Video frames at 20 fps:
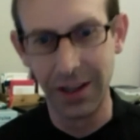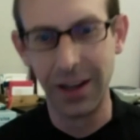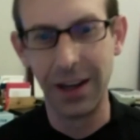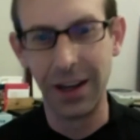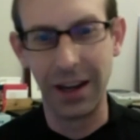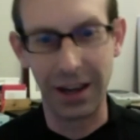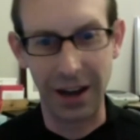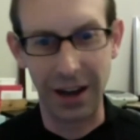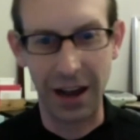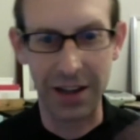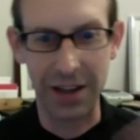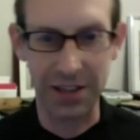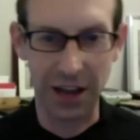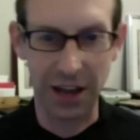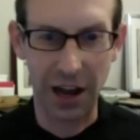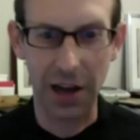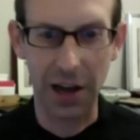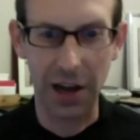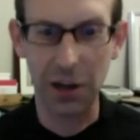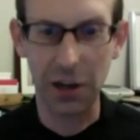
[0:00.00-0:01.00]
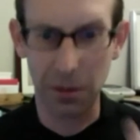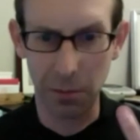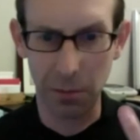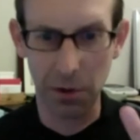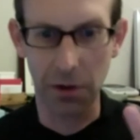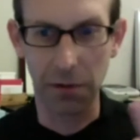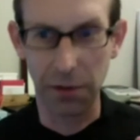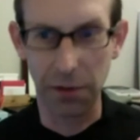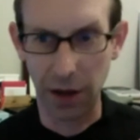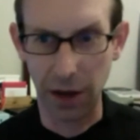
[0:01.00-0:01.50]
It has a high number
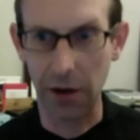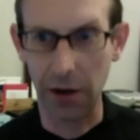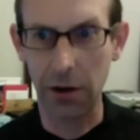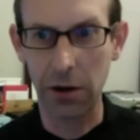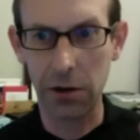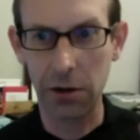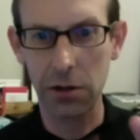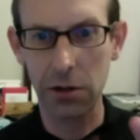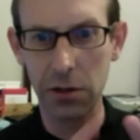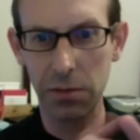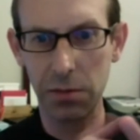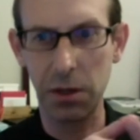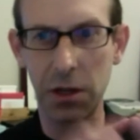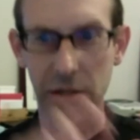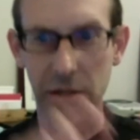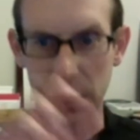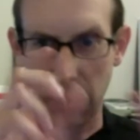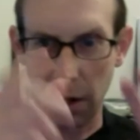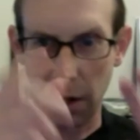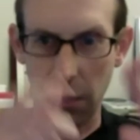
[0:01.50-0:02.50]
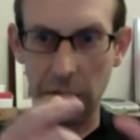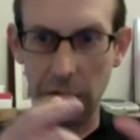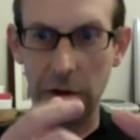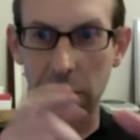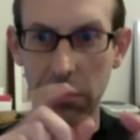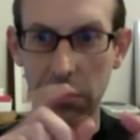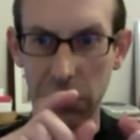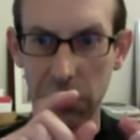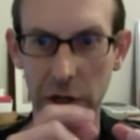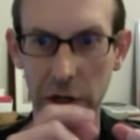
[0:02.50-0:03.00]
of characters because the
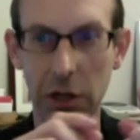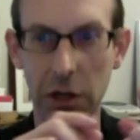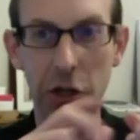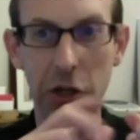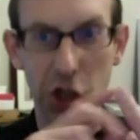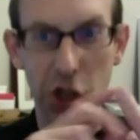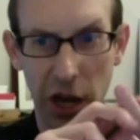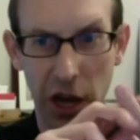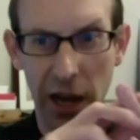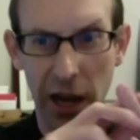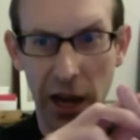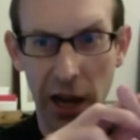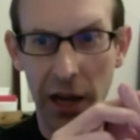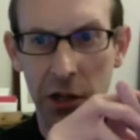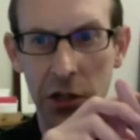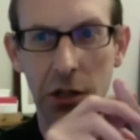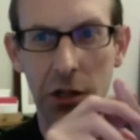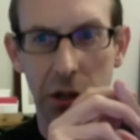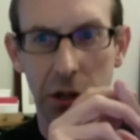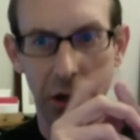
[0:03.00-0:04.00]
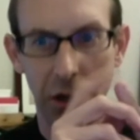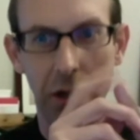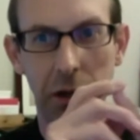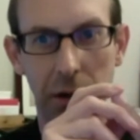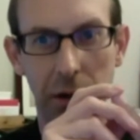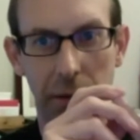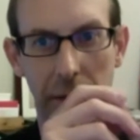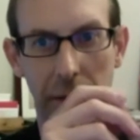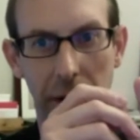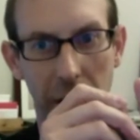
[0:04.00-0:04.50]
characters change
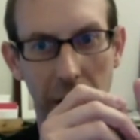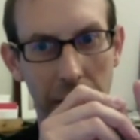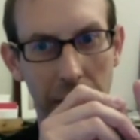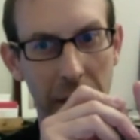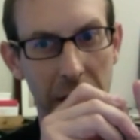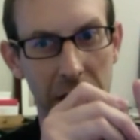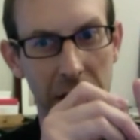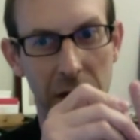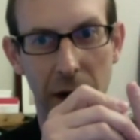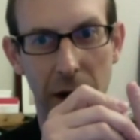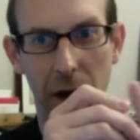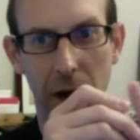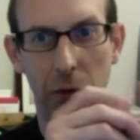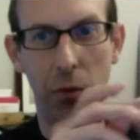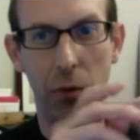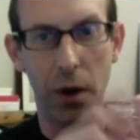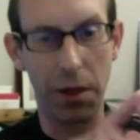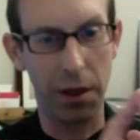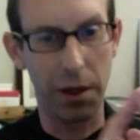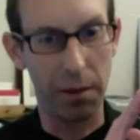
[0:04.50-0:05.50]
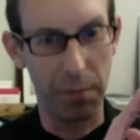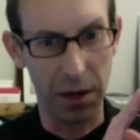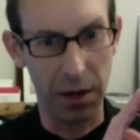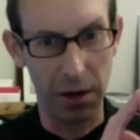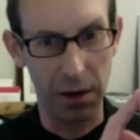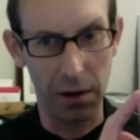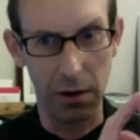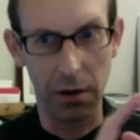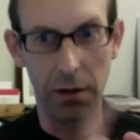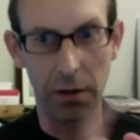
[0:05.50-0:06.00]
based upon where they
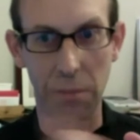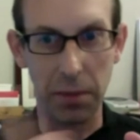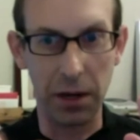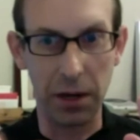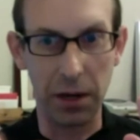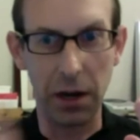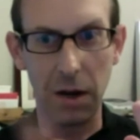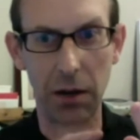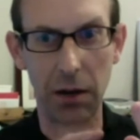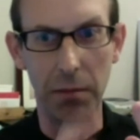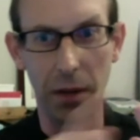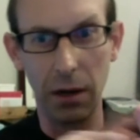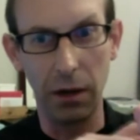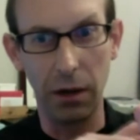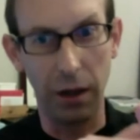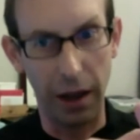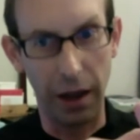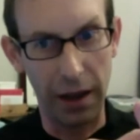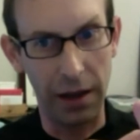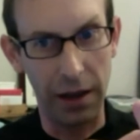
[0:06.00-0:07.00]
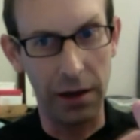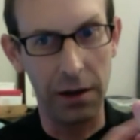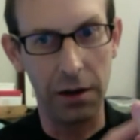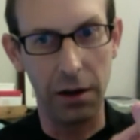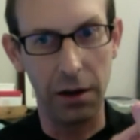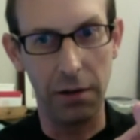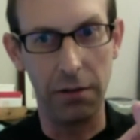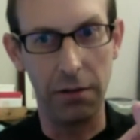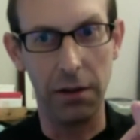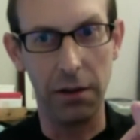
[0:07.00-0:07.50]
appear, the beginning, middle, end
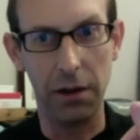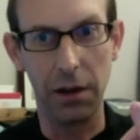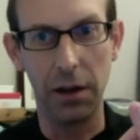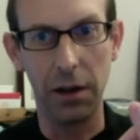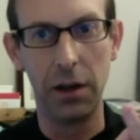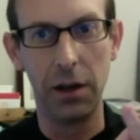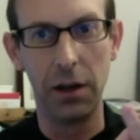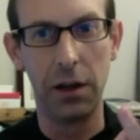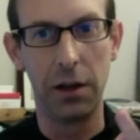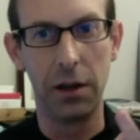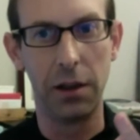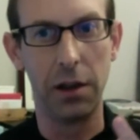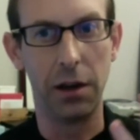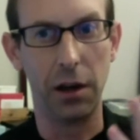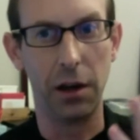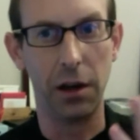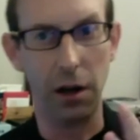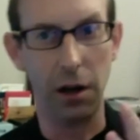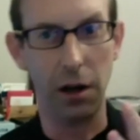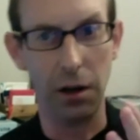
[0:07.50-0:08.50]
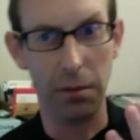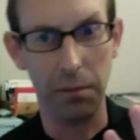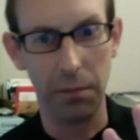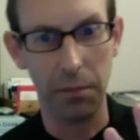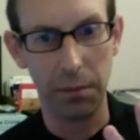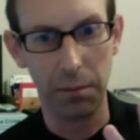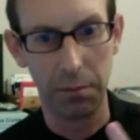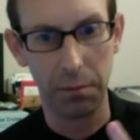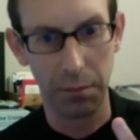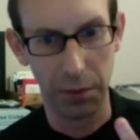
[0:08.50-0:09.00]
of the
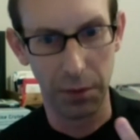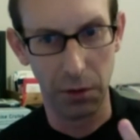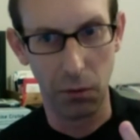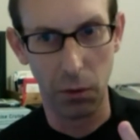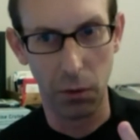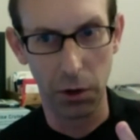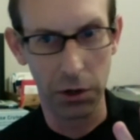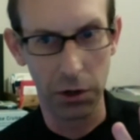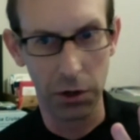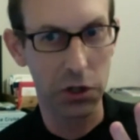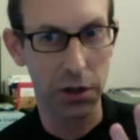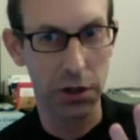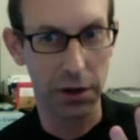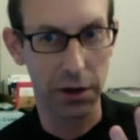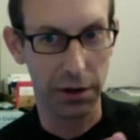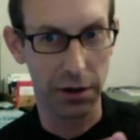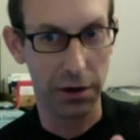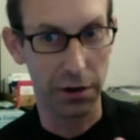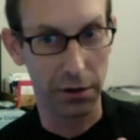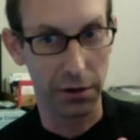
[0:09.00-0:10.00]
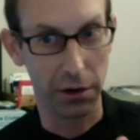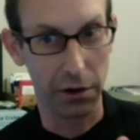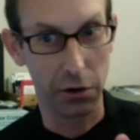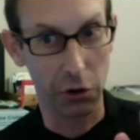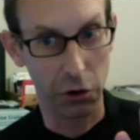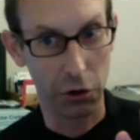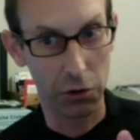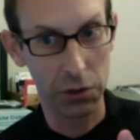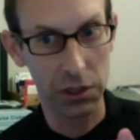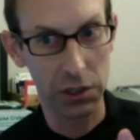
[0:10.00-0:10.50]
words. They're
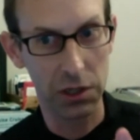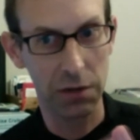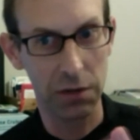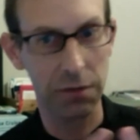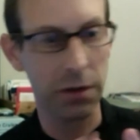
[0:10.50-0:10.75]
cursive,